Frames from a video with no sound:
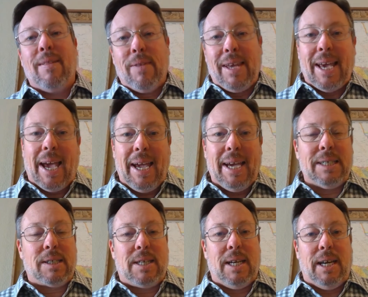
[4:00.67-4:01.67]
the
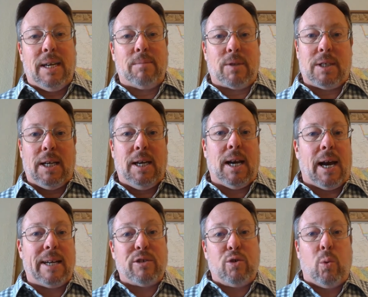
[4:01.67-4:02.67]
ASTM
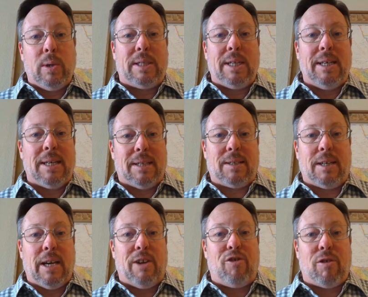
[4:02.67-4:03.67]
C920
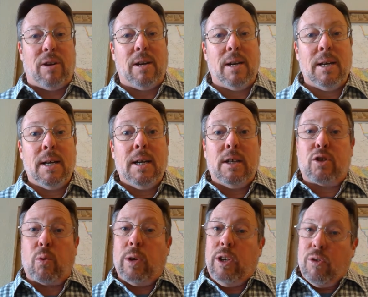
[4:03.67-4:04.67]
designation.
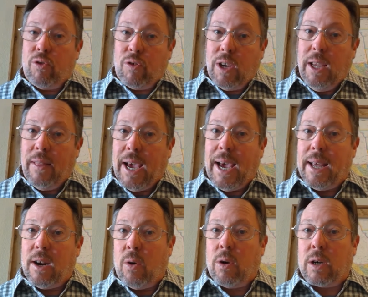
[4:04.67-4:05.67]
So when you see
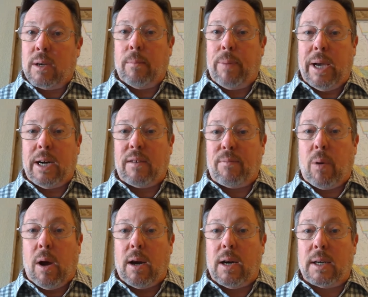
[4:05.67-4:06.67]
that on a competitive
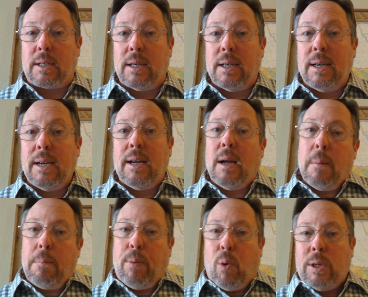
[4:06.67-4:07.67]
product,
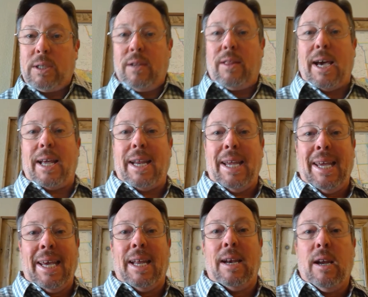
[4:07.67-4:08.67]
point to that
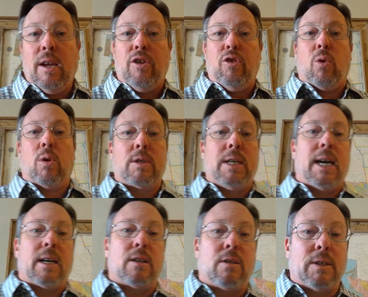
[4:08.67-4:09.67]
in your
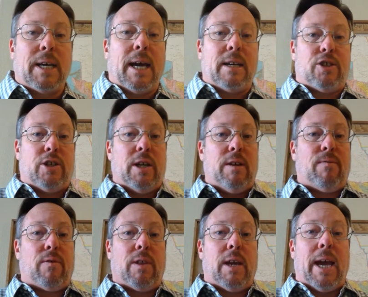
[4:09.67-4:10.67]
technical data sheet
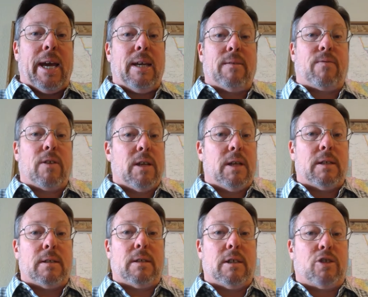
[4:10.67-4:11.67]
for
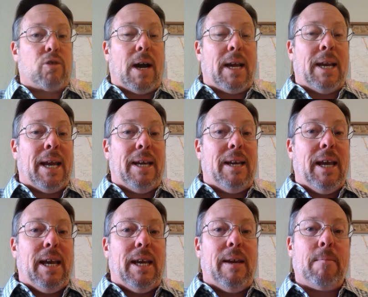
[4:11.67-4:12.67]
the Triton
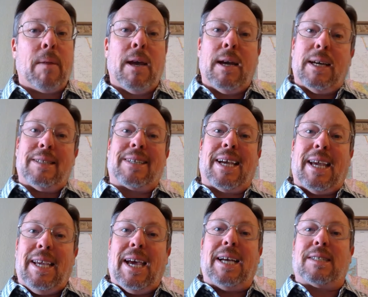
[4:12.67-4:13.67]
AD and say,
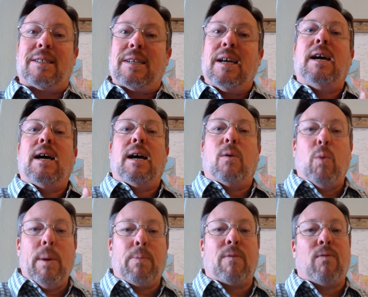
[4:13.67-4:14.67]
yes,
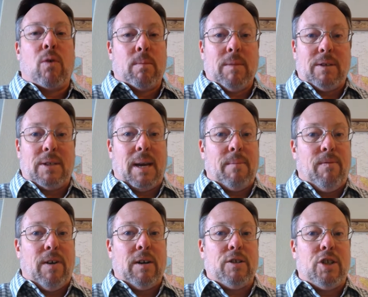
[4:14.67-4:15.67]
we perform the same
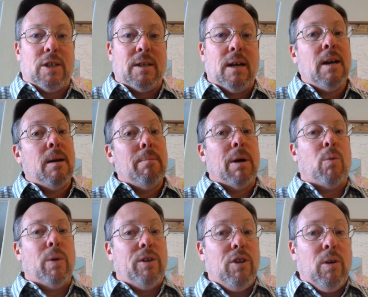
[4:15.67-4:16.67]
function, but
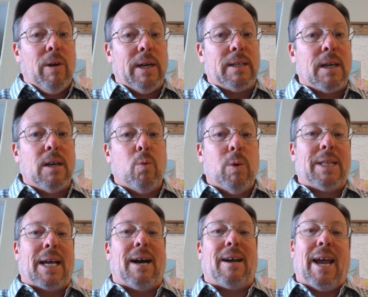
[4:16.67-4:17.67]
we do it
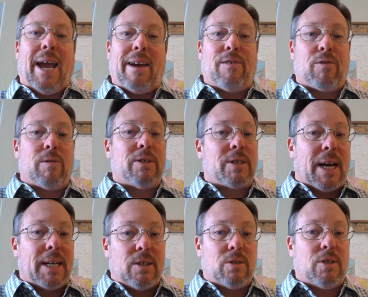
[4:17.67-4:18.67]
without hazardous
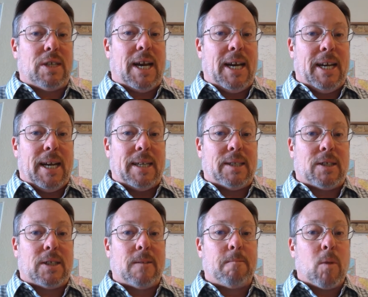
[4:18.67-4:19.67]

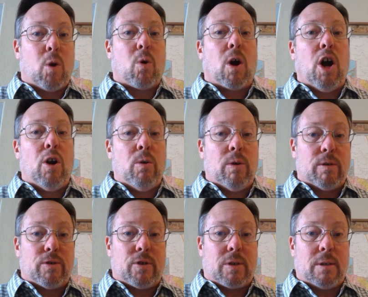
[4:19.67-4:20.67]
isocyanates or
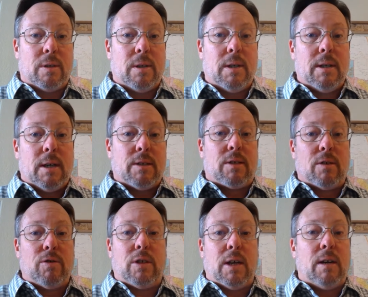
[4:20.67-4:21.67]
odors
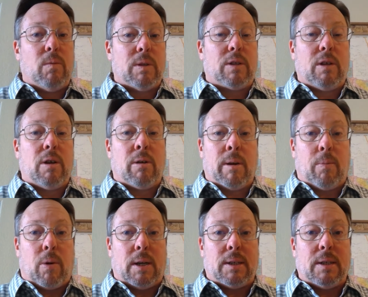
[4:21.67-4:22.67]
associated with the curing
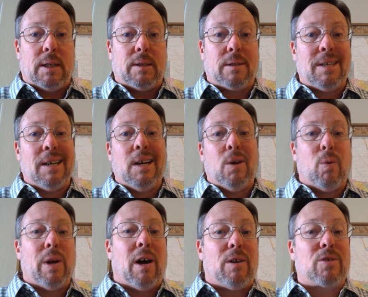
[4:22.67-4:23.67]
process.
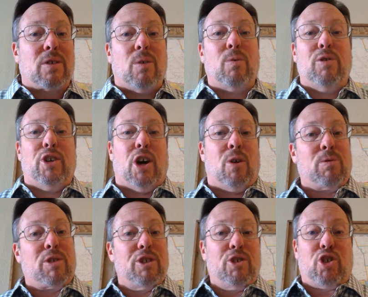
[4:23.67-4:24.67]
We also
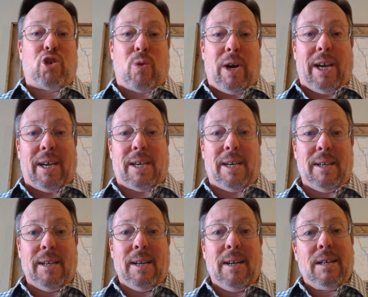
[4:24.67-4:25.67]
don't shrink
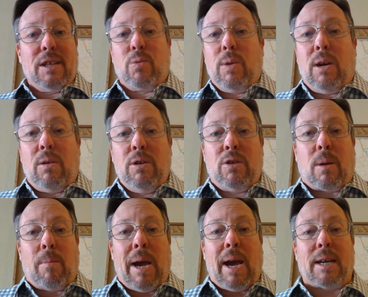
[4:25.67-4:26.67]
because we don't lose our
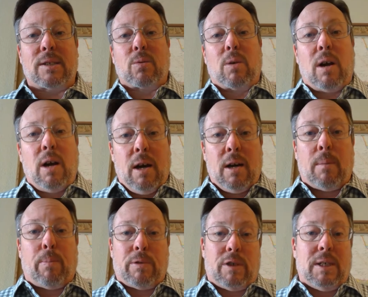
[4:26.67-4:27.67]
mass. We're
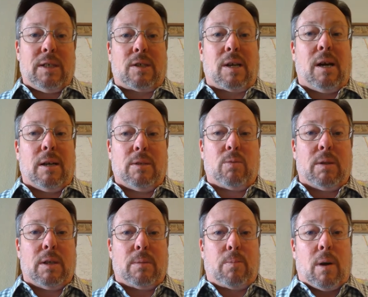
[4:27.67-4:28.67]
100% solids with
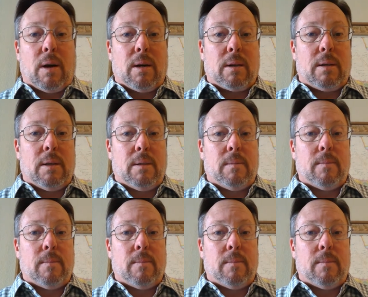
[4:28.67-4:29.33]
this product.